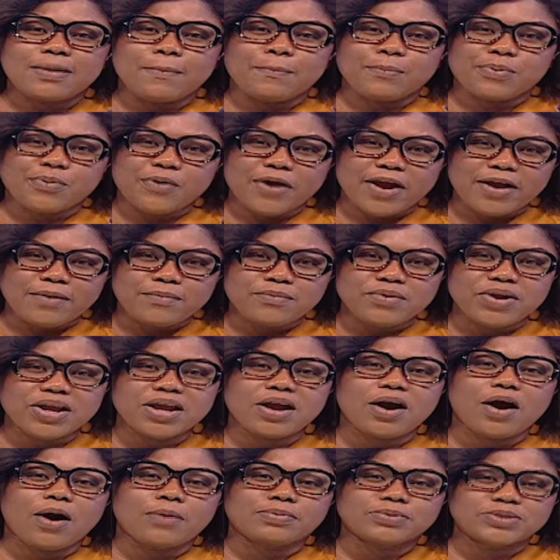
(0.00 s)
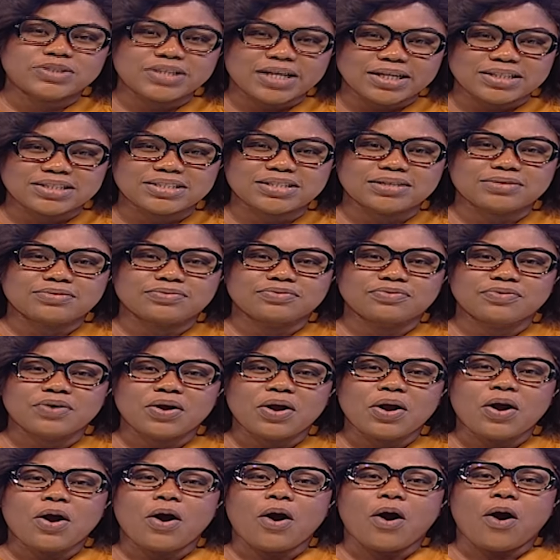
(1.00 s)
The primary objective
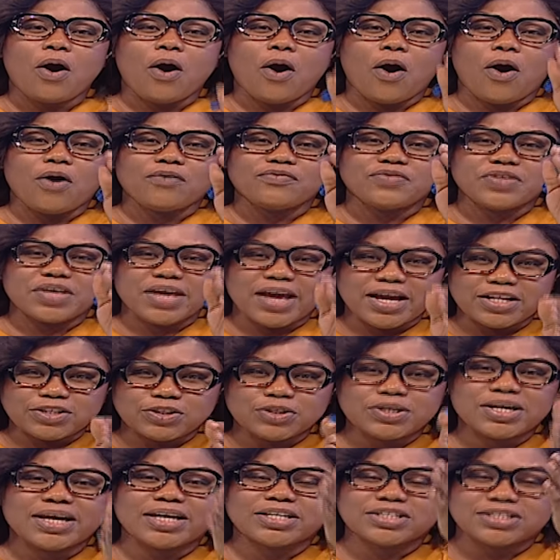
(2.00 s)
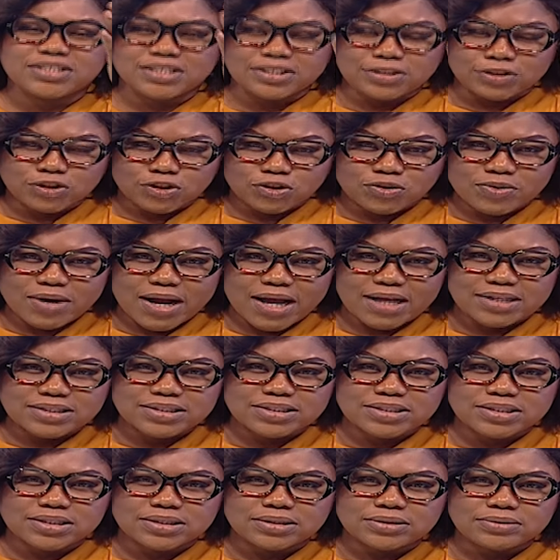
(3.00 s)
of the Education
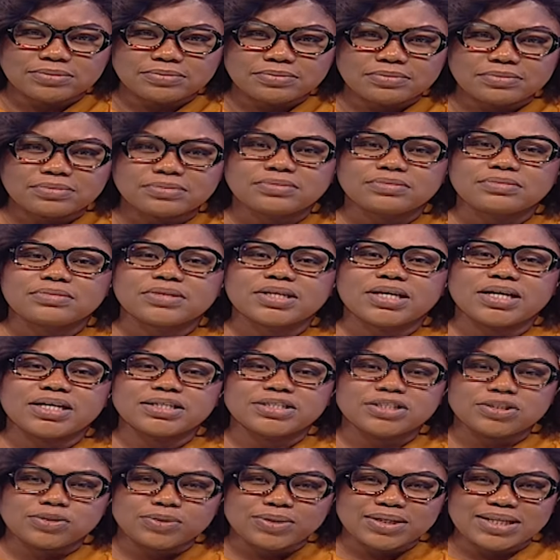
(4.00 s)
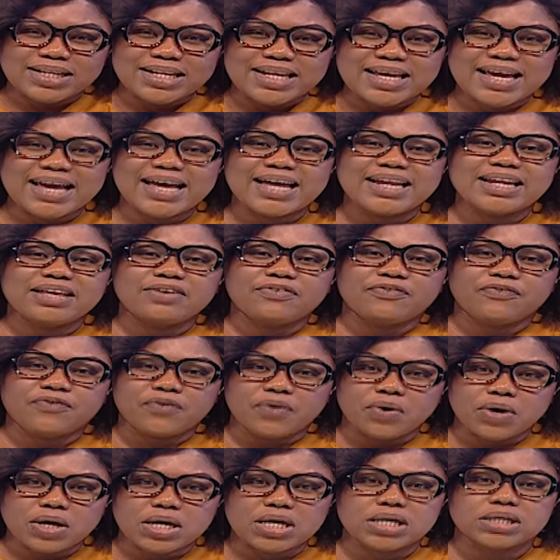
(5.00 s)
Trust is to clearly
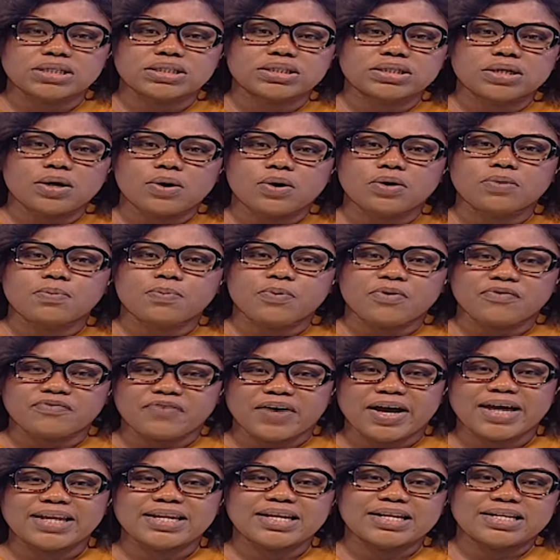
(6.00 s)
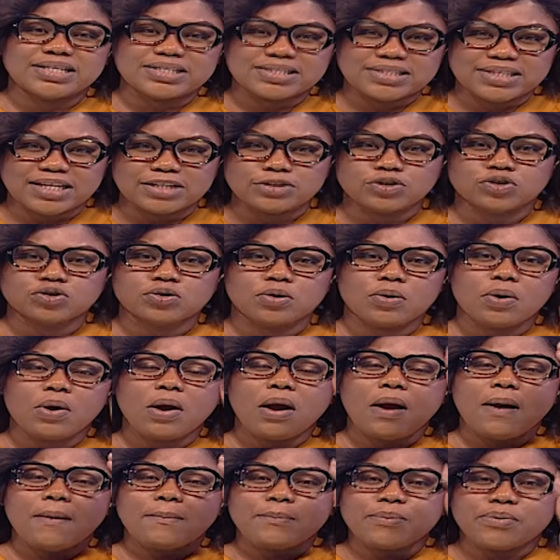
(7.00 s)
focus on providing
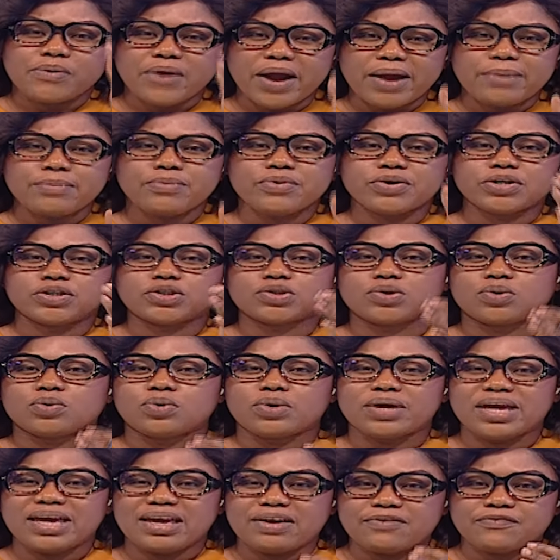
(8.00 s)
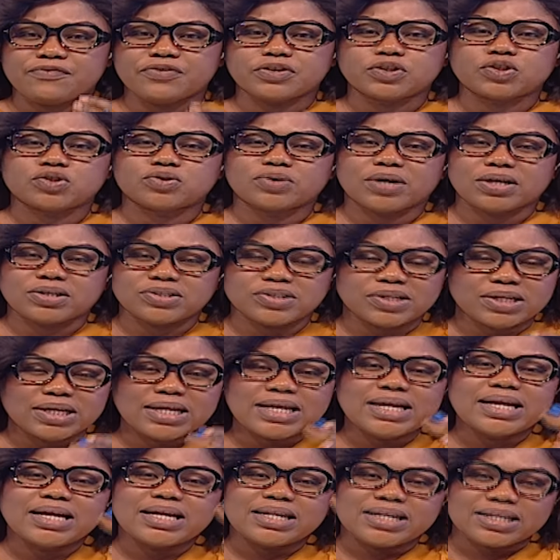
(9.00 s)
essential primary school
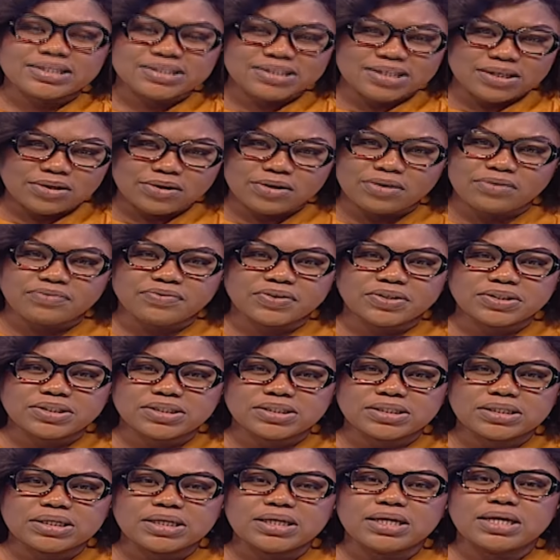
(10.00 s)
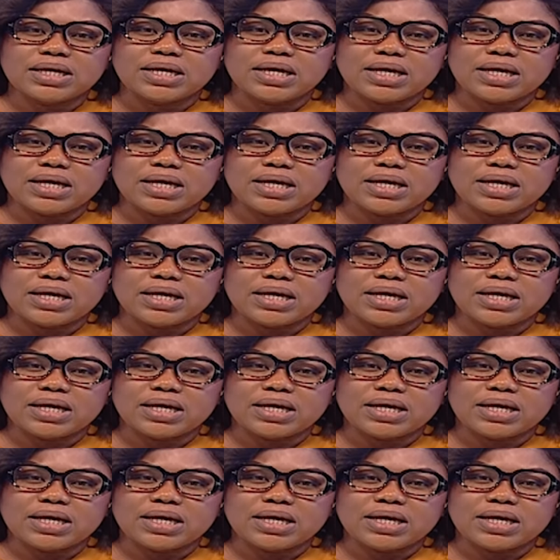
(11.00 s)
infrastructure. Let's see all of it.